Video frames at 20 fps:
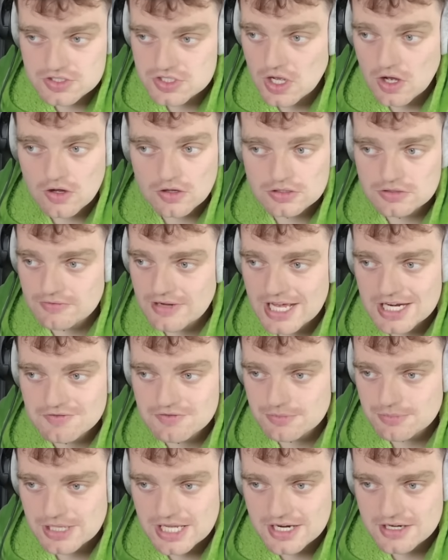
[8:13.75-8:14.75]
all the
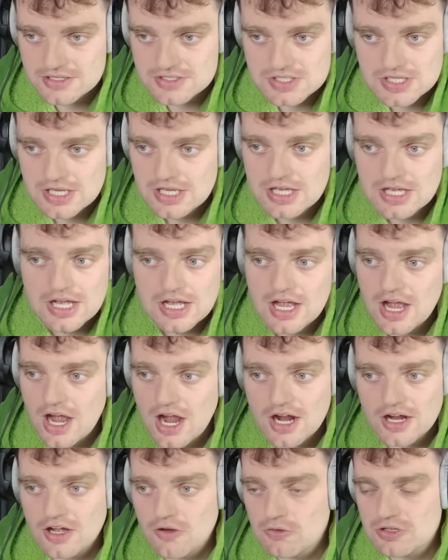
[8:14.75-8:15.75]
relevant players,
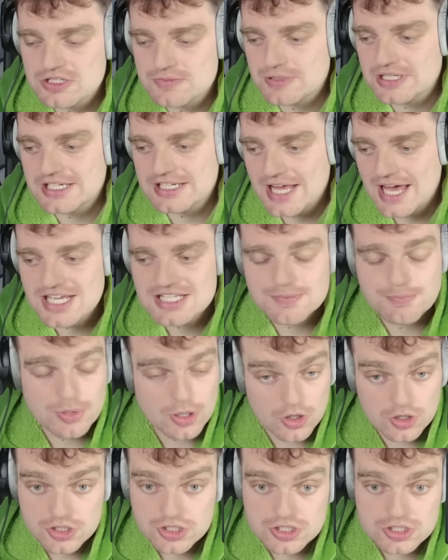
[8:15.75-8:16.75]
are going to be less
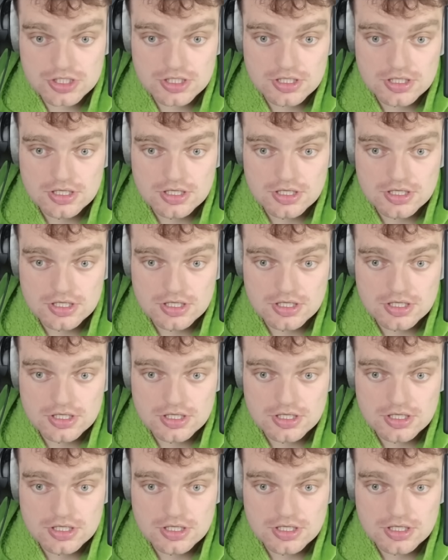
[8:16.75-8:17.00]
pushed